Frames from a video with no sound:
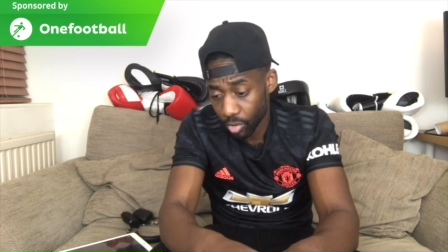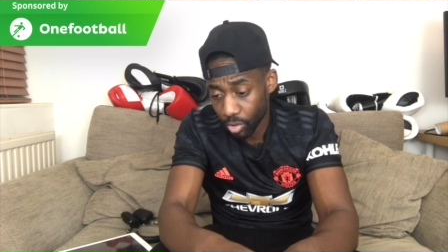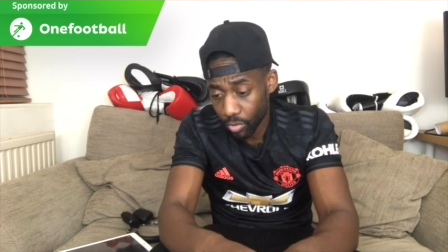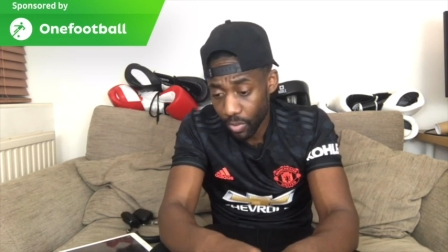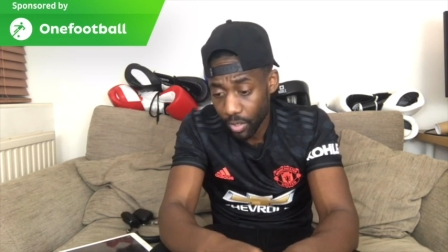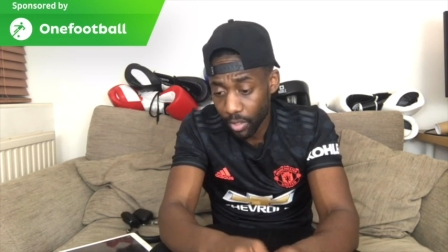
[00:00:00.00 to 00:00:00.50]
You're
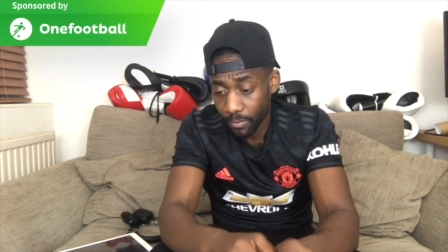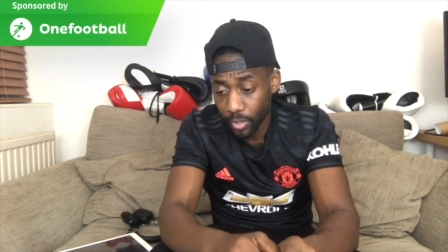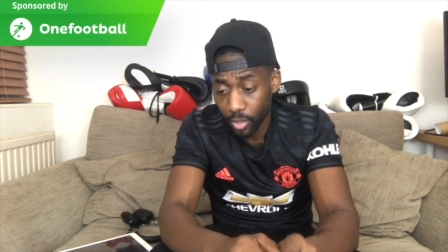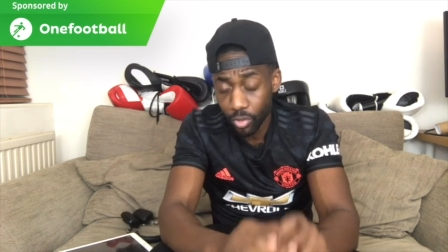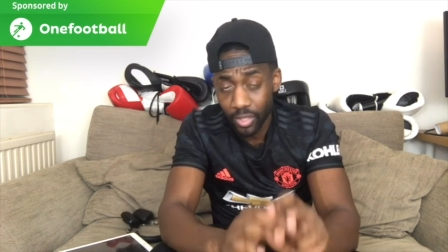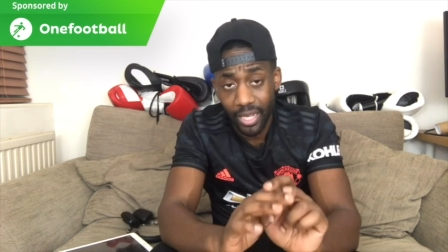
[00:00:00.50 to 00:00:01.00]
welcome to
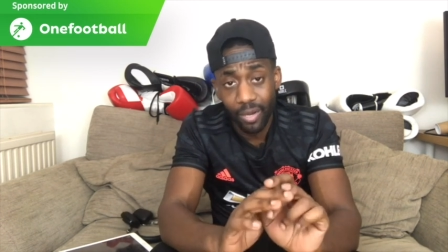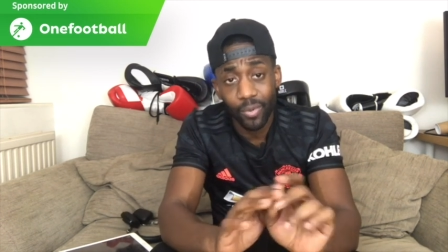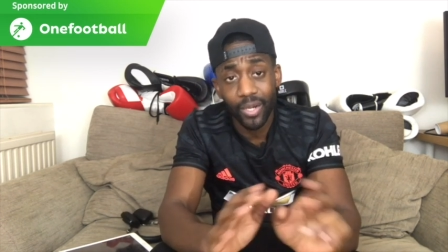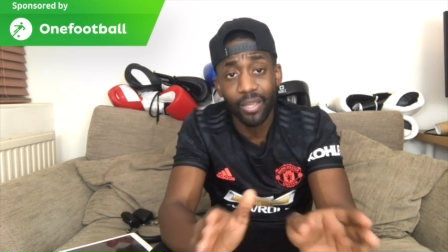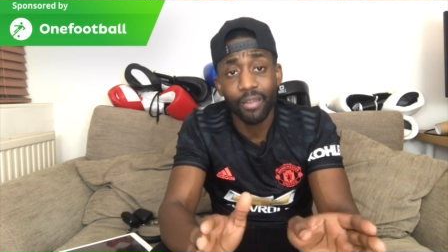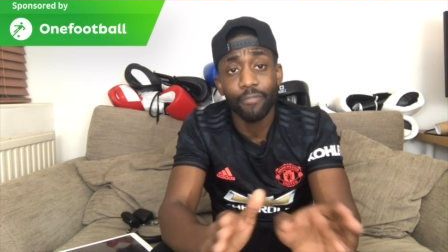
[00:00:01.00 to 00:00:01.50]
use that
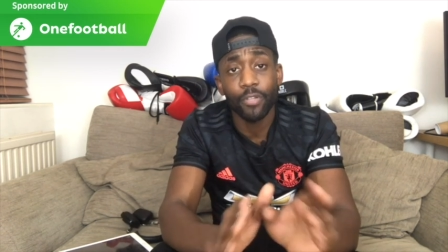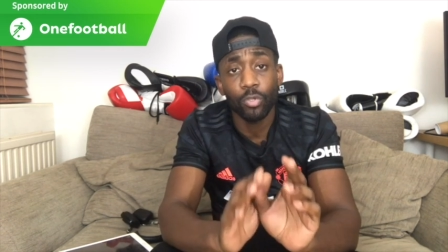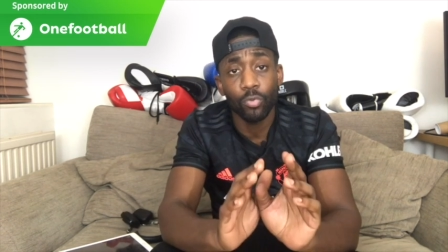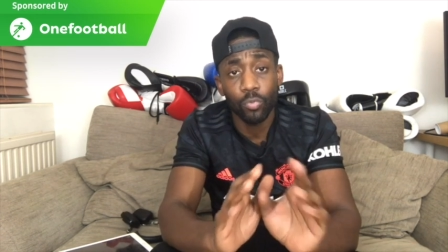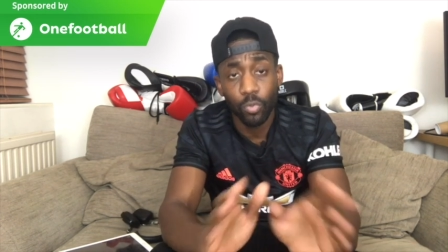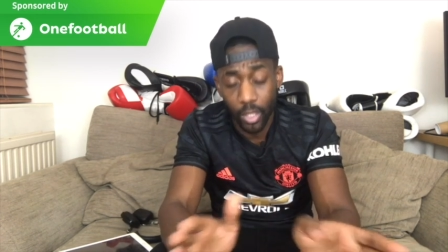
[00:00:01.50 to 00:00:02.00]
whenever you
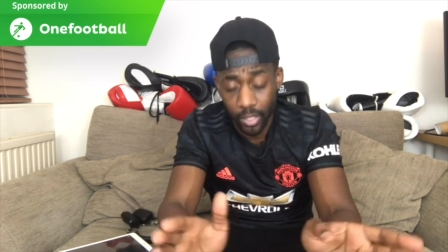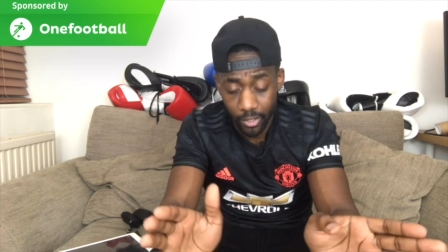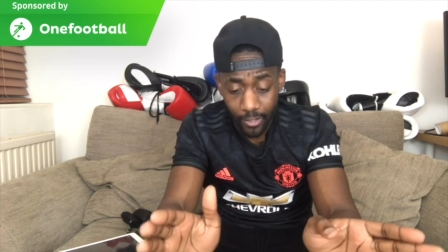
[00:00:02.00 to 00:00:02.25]
want.